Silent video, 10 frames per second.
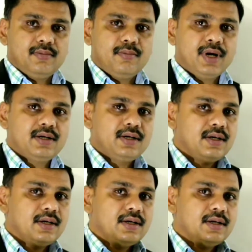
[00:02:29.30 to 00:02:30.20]

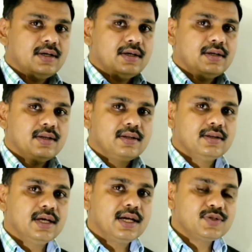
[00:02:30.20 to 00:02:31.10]
But
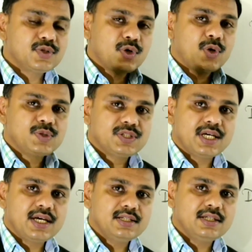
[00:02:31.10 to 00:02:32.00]
there is no
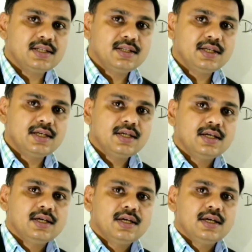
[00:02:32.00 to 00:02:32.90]
change in the
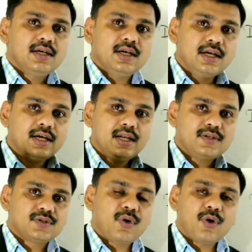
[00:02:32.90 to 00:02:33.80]

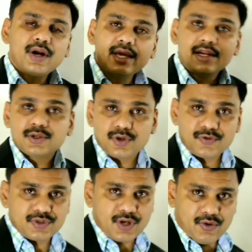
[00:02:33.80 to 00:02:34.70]
increase or decrease
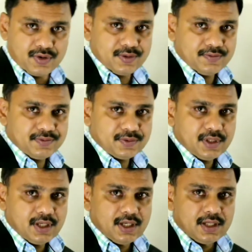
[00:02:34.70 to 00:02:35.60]
of sound.
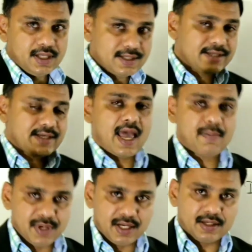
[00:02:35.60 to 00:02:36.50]
This is
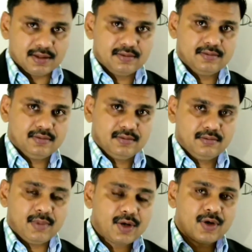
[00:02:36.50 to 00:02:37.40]
happening
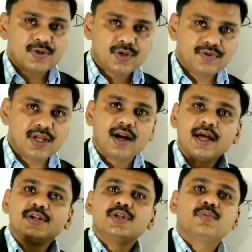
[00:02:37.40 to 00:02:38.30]
because of the
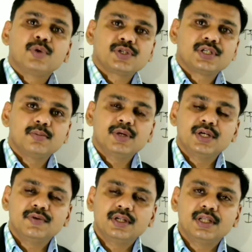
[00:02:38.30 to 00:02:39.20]
relative motion
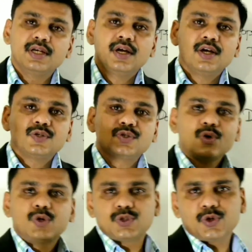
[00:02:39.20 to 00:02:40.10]
between the
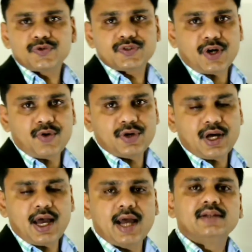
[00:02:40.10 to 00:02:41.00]
source of sound
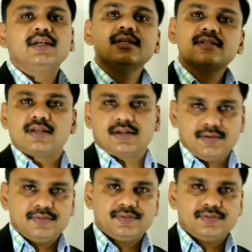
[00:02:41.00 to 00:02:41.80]
and the listener.